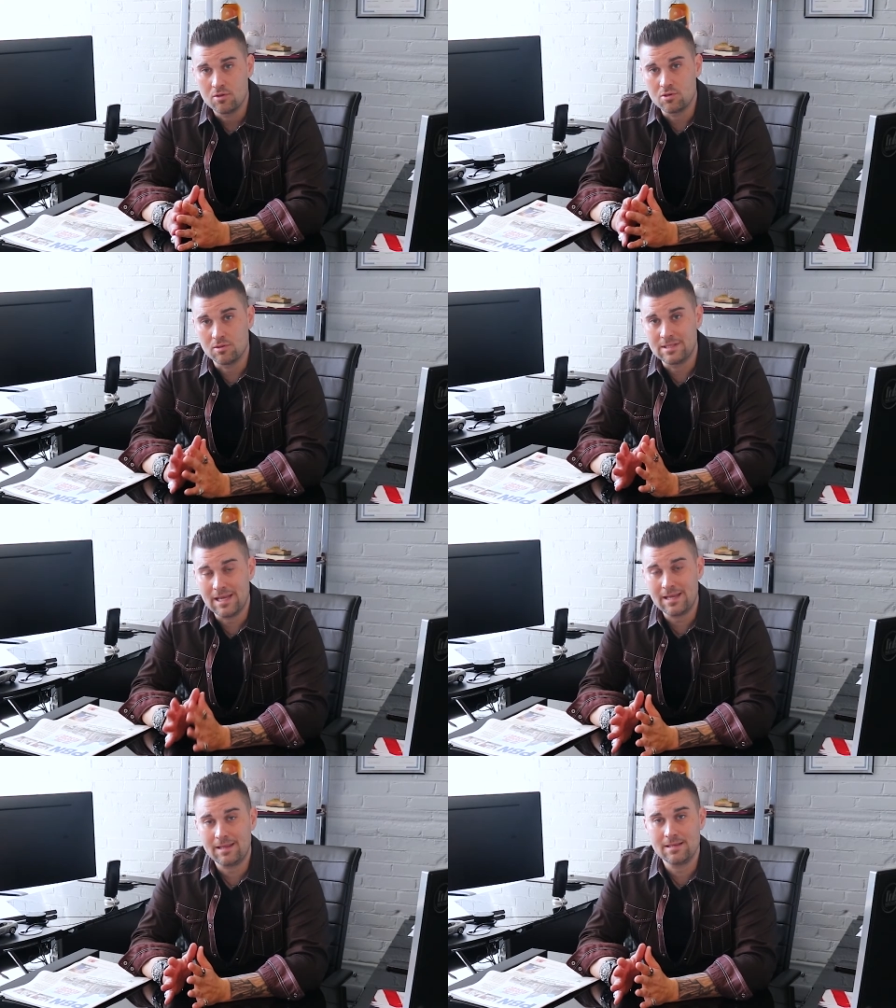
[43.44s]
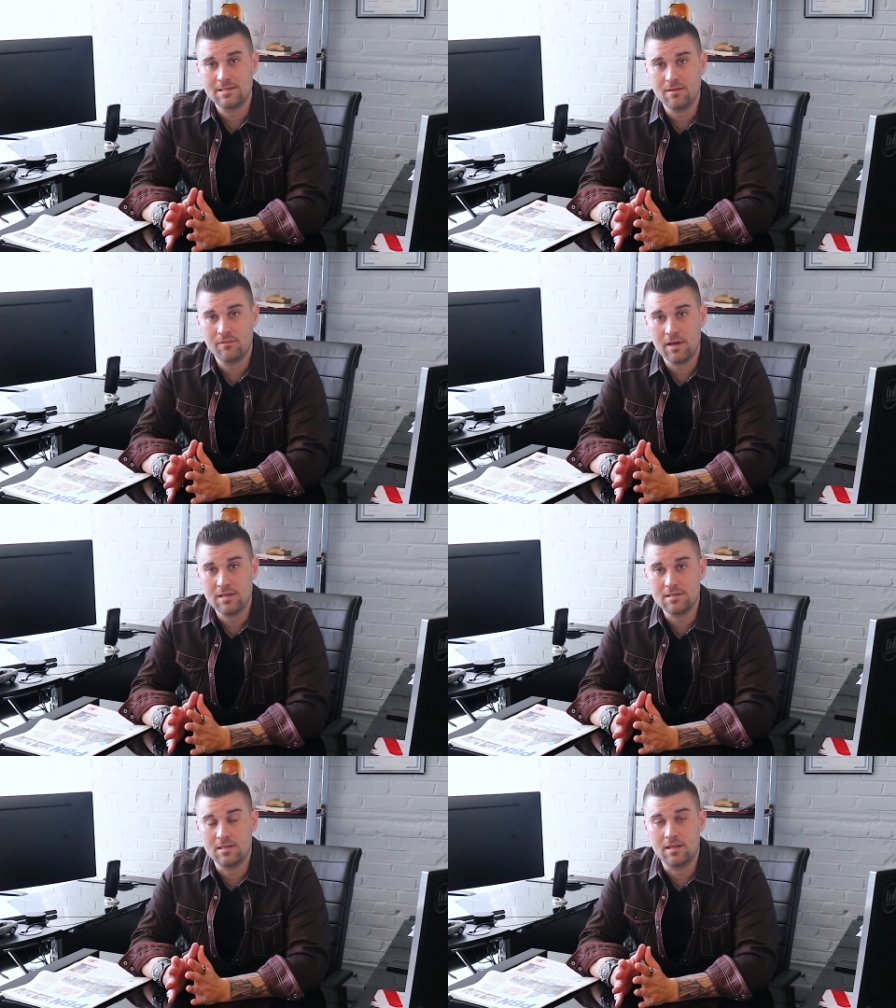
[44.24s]
So take this
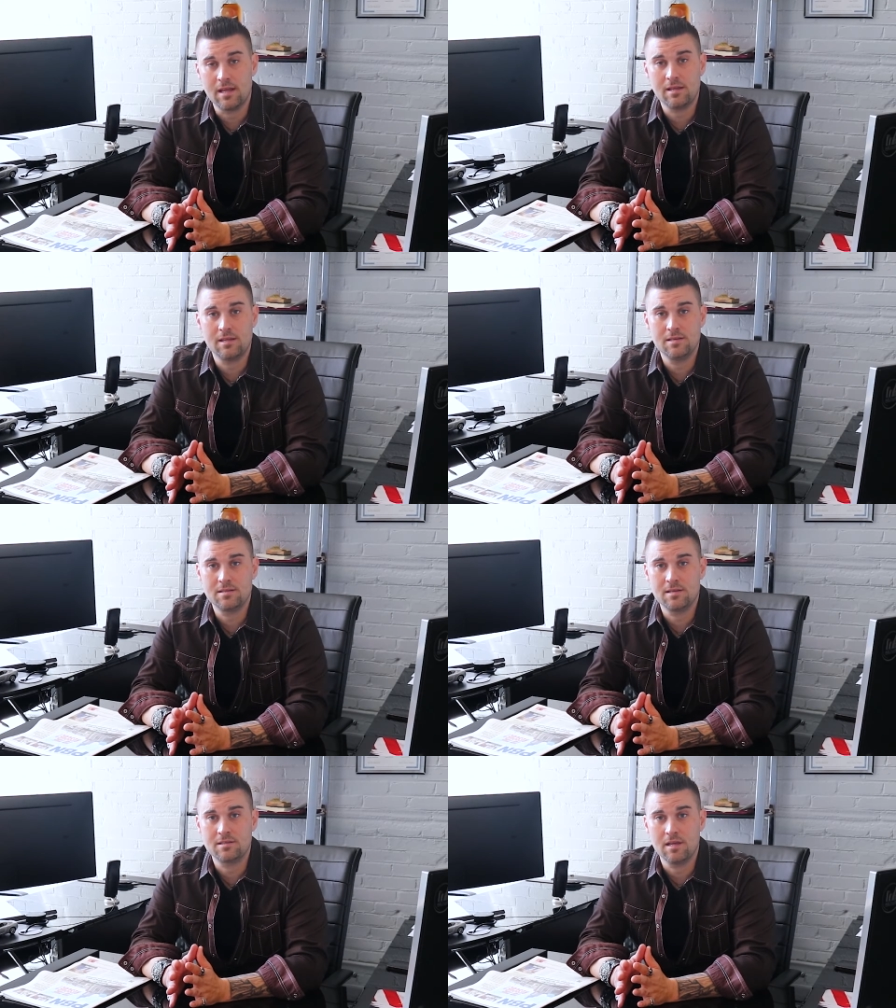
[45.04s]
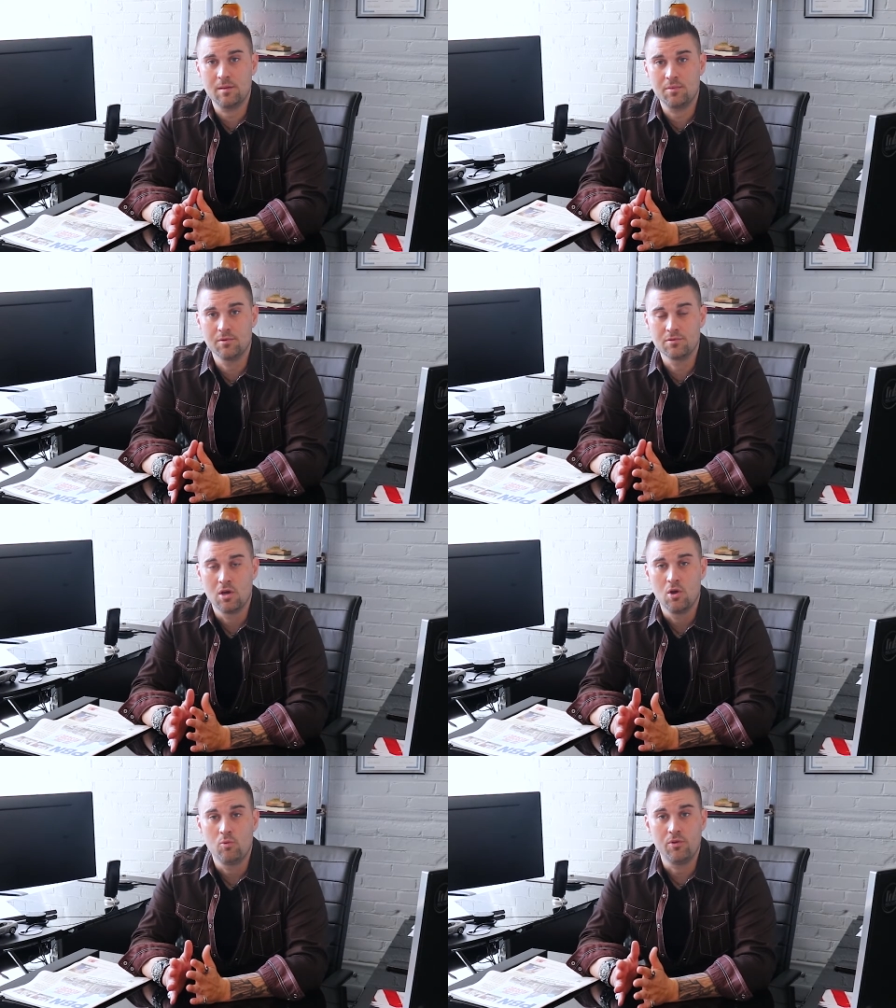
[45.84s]
advice and take these examples
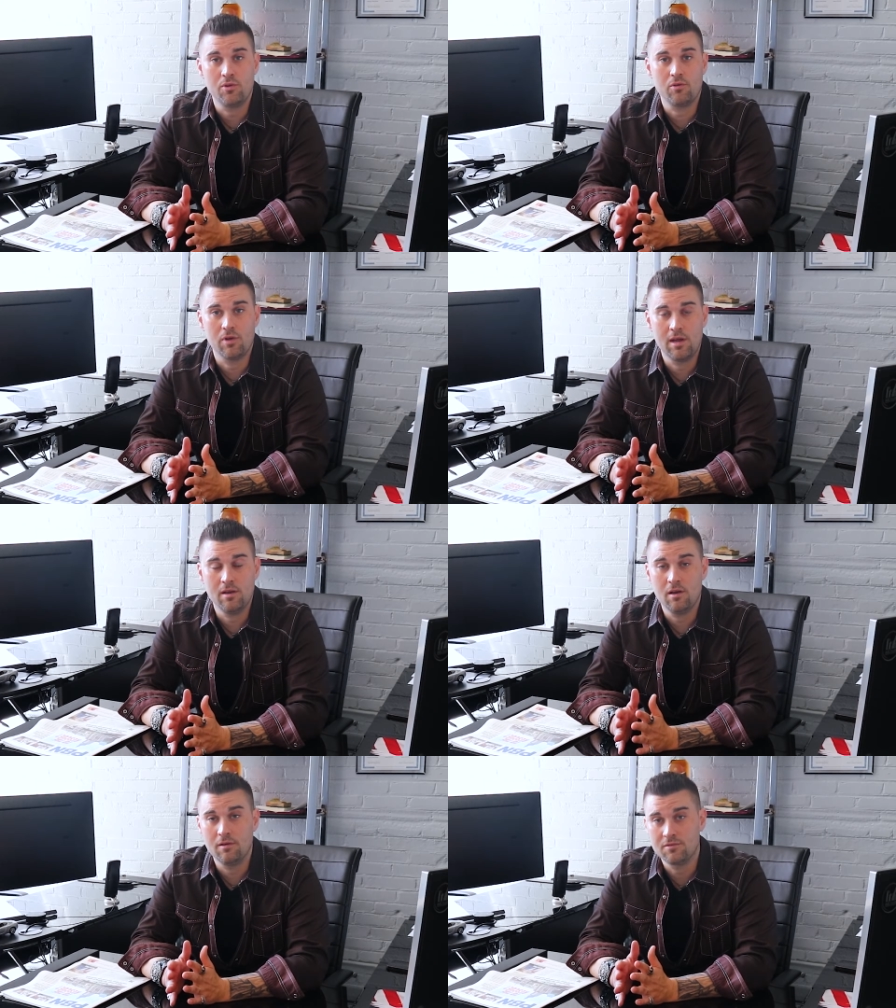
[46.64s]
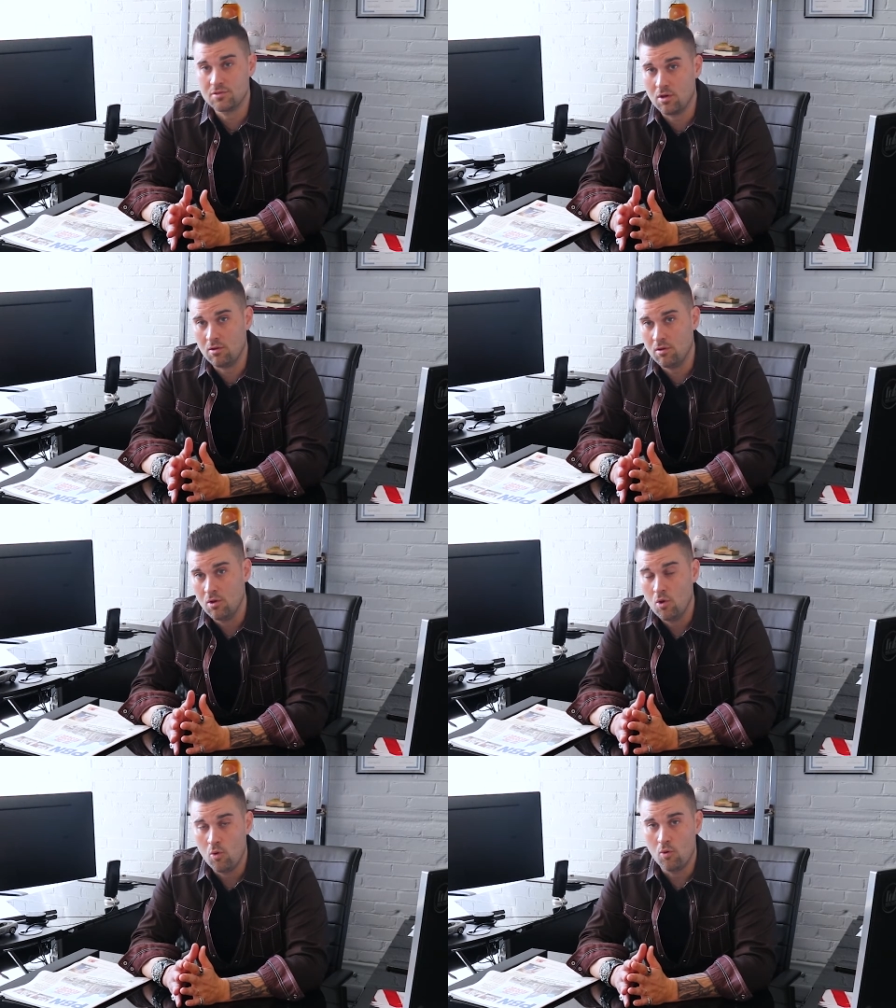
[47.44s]
with a grain of salt
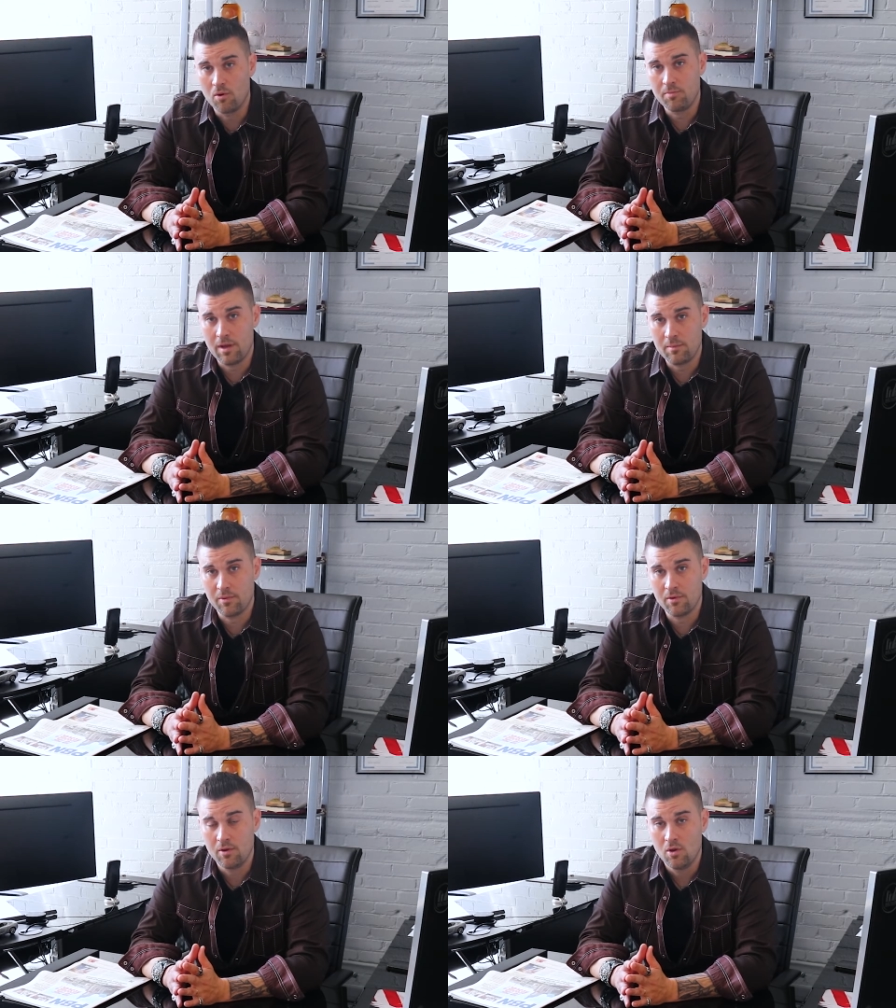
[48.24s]
or pepper